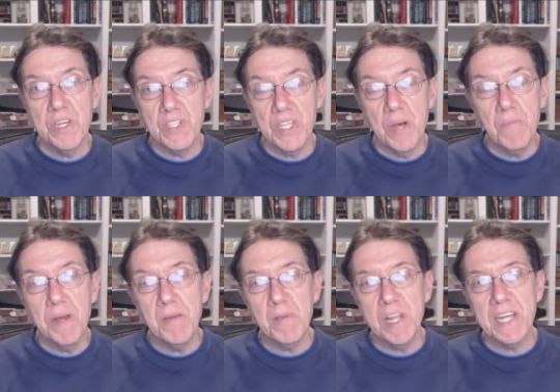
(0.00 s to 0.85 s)
Now some
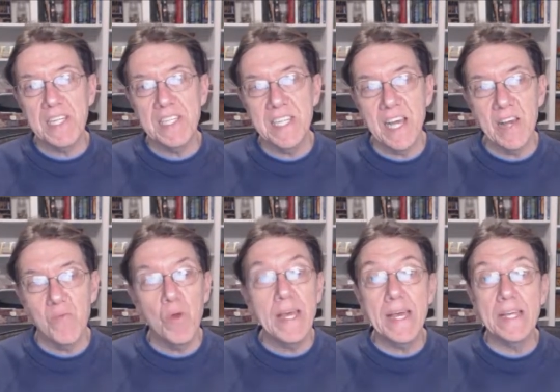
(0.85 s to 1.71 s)
people like to
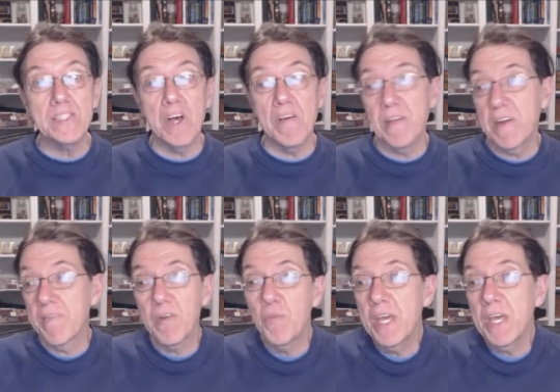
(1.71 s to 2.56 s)
take weekends off.
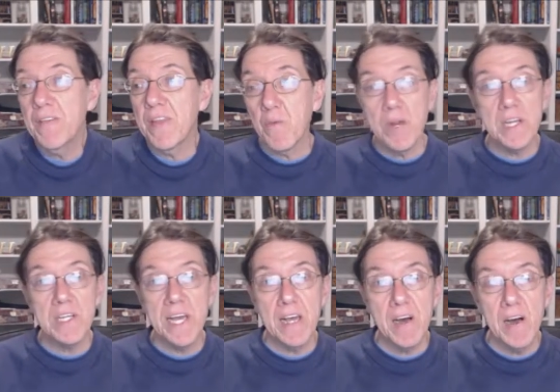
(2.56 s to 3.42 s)
Every weekend they
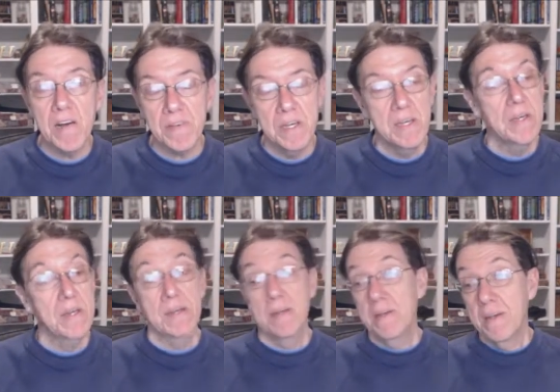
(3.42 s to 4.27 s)
want to take off.
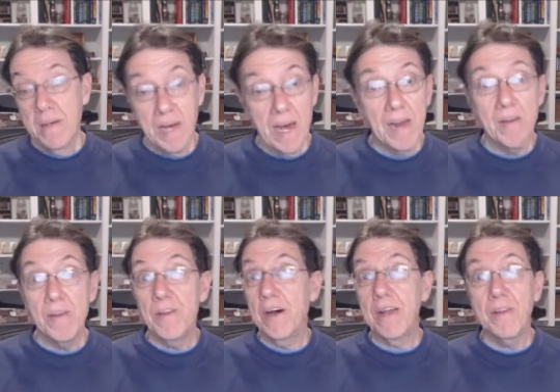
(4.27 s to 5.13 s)
I
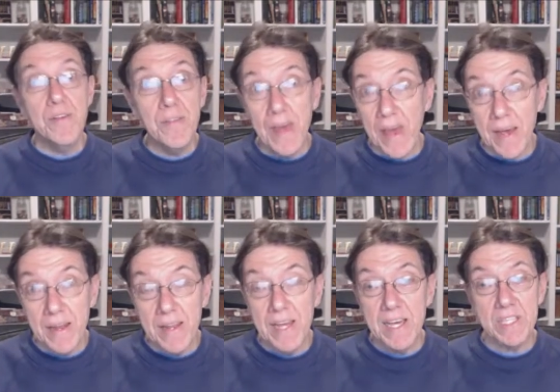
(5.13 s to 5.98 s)
don't know how to do
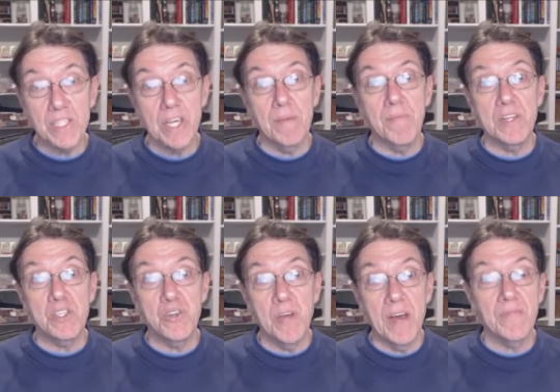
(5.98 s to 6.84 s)
that except
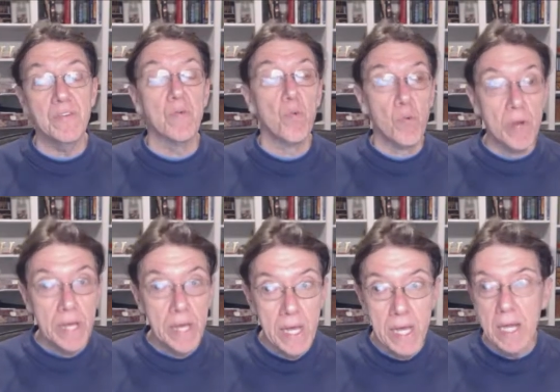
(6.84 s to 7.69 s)
that you have to
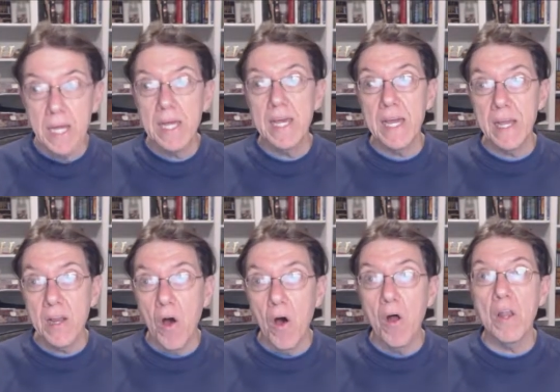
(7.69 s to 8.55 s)
really
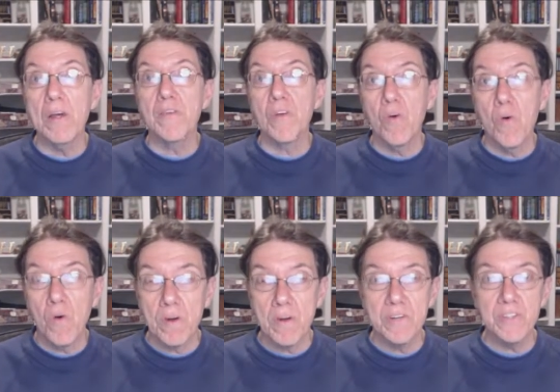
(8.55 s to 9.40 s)
get all of your
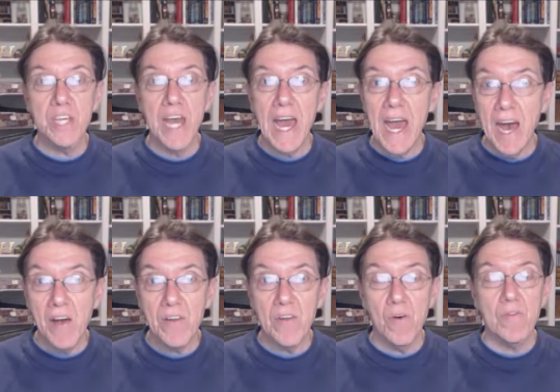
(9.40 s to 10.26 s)
orders
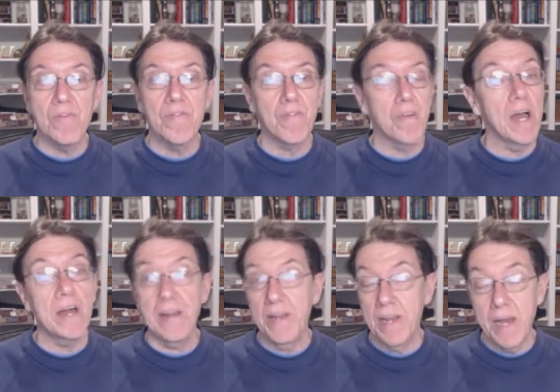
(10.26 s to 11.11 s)
out on
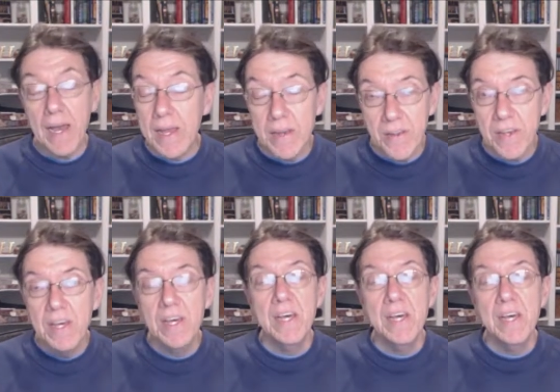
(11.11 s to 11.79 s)
Friday night.